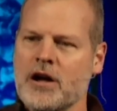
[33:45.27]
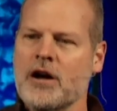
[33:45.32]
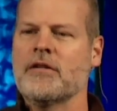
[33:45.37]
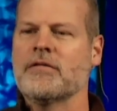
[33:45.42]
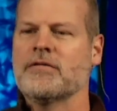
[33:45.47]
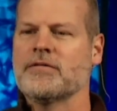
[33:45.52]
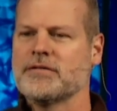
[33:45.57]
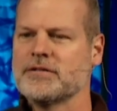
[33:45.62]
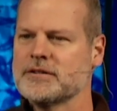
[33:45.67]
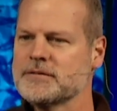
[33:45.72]

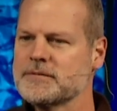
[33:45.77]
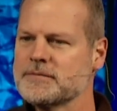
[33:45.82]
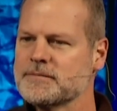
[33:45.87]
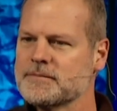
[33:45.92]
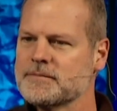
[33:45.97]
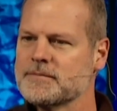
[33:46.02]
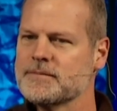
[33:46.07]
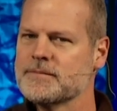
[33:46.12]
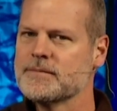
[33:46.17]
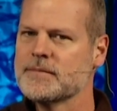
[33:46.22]
love.
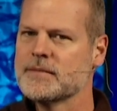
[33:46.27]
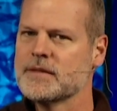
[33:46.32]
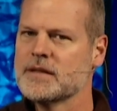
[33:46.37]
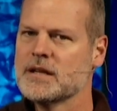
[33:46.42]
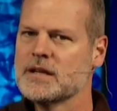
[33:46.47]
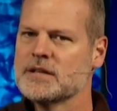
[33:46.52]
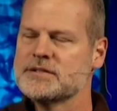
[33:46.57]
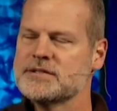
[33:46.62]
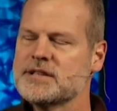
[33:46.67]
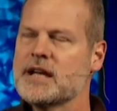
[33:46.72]

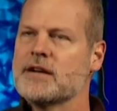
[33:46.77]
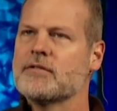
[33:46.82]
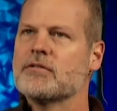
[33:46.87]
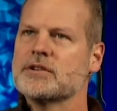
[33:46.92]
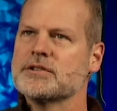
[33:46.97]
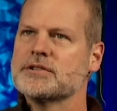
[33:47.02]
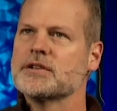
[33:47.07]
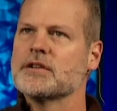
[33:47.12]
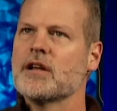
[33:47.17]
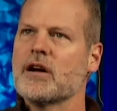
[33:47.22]

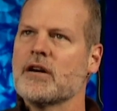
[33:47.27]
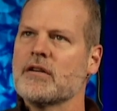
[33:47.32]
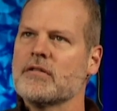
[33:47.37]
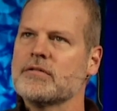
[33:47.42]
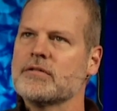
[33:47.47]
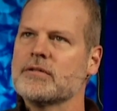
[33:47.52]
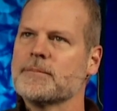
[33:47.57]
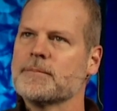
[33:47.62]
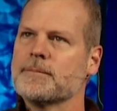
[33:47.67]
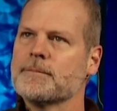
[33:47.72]
Savor his
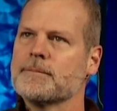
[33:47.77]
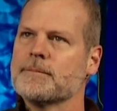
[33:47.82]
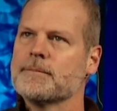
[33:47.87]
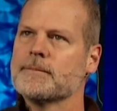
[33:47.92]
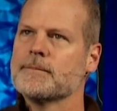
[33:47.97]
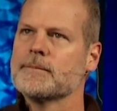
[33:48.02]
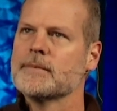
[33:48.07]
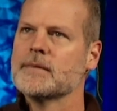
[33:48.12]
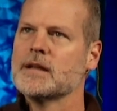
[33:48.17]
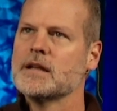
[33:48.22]
love.
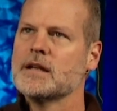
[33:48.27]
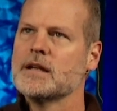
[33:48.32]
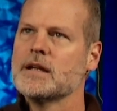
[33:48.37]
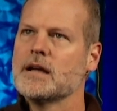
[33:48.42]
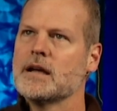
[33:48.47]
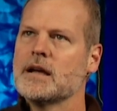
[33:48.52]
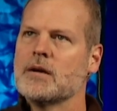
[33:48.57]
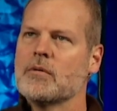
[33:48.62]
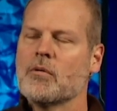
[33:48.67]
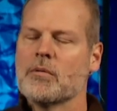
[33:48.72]

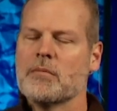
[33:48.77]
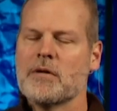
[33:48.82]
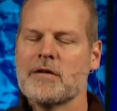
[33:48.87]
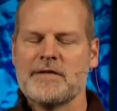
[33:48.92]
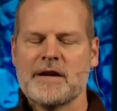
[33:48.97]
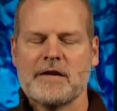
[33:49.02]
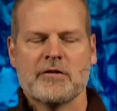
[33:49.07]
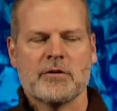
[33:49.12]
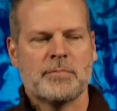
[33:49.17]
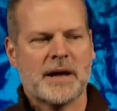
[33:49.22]
One
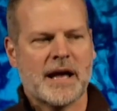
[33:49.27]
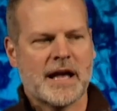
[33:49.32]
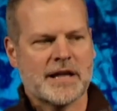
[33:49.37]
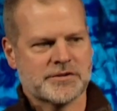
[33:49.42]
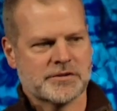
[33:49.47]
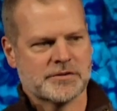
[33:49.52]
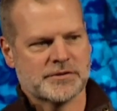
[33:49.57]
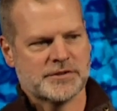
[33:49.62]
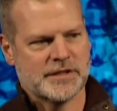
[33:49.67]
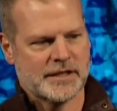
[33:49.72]
of my favorite
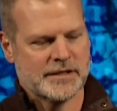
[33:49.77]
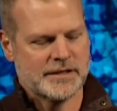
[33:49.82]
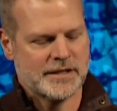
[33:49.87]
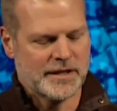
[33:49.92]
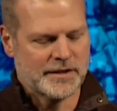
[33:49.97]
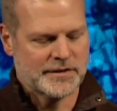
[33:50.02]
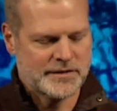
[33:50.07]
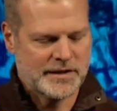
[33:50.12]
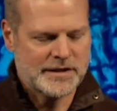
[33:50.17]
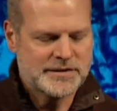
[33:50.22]
pastors said
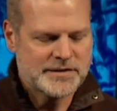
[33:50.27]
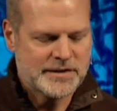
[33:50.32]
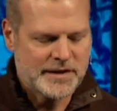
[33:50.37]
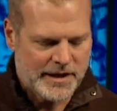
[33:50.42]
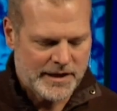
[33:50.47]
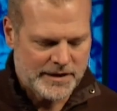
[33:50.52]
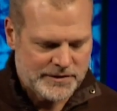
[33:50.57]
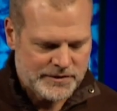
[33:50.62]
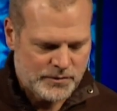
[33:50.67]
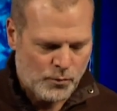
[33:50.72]
this. He
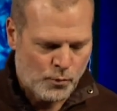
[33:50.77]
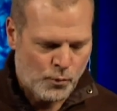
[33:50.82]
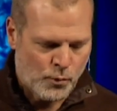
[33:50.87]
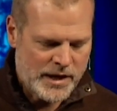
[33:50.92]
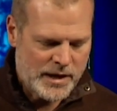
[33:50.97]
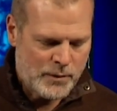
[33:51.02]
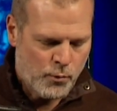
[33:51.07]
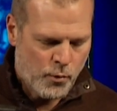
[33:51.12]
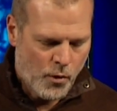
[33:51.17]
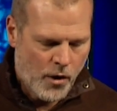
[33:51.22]
says,
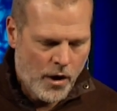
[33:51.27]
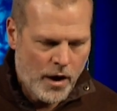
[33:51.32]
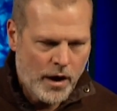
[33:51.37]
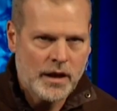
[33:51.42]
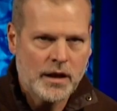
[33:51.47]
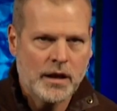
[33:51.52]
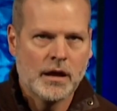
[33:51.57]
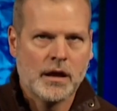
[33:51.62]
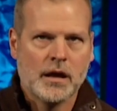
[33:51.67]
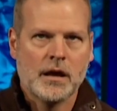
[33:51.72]
We
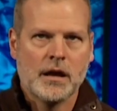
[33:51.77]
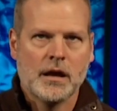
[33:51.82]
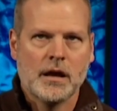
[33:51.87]
want